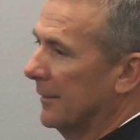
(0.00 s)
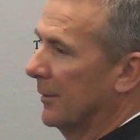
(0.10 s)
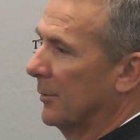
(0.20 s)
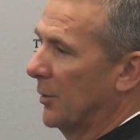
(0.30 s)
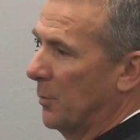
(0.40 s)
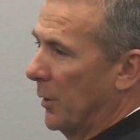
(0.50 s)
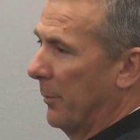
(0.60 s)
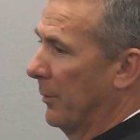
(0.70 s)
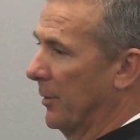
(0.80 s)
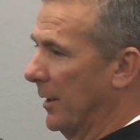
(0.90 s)
You know, just put him
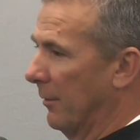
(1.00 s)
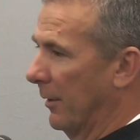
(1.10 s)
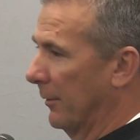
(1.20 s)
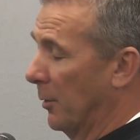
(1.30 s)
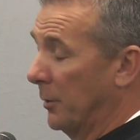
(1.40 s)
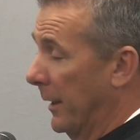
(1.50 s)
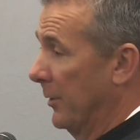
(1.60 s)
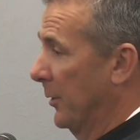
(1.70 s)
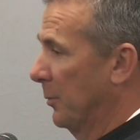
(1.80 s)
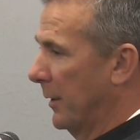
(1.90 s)
at receiver. Okay,
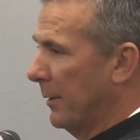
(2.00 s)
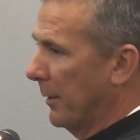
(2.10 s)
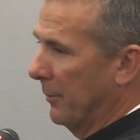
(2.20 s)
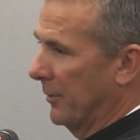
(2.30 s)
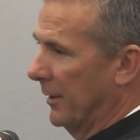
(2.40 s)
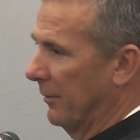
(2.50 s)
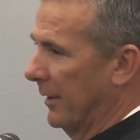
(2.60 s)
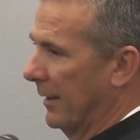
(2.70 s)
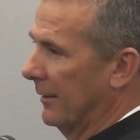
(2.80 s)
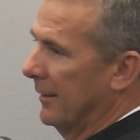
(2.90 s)
just put anybody at receiver
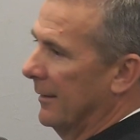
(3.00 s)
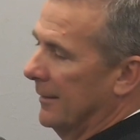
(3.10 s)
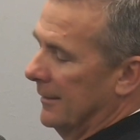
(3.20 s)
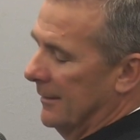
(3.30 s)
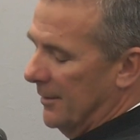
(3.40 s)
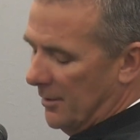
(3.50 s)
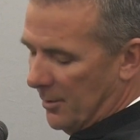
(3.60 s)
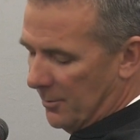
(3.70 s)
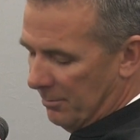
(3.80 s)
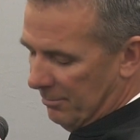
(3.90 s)
then.
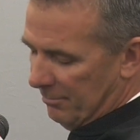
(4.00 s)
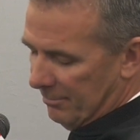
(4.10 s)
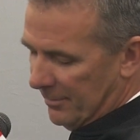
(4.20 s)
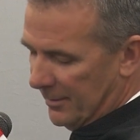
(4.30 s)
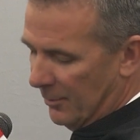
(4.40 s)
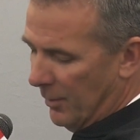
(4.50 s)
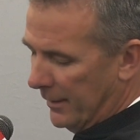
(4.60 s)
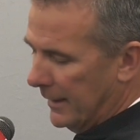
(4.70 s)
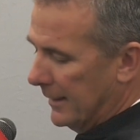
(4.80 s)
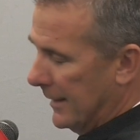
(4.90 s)
So the one
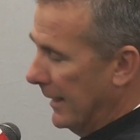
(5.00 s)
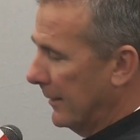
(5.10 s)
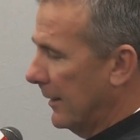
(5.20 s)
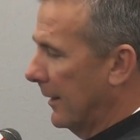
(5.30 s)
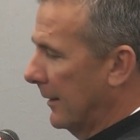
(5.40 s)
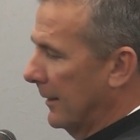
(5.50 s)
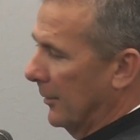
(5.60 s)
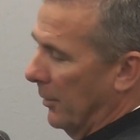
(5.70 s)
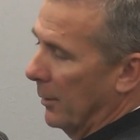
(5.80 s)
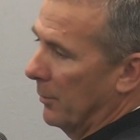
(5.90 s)
thing, Tate's got an
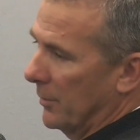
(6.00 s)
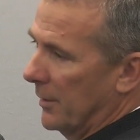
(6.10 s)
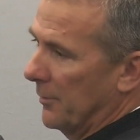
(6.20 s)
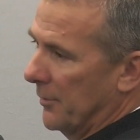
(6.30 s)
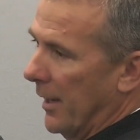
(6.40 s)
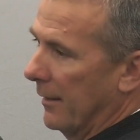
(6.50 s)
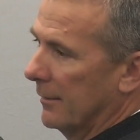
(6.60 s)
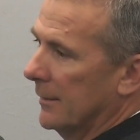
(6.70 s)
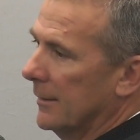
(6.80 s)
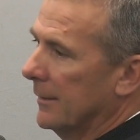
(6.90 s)
incredible skill set.
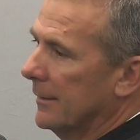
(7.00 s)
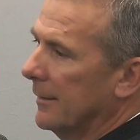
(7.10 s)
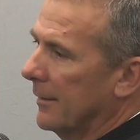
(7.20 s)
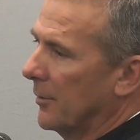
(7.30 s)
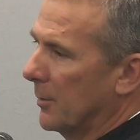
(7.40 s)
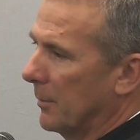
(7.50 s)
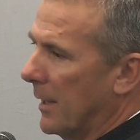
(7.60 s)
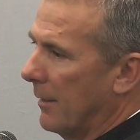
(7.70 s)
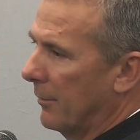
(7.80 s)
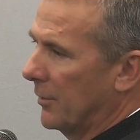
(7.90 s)
There's some
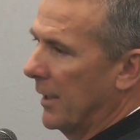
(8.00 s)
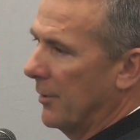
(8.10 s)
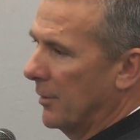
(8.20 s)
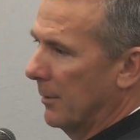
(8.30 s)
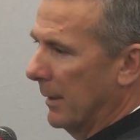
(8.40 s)
conversation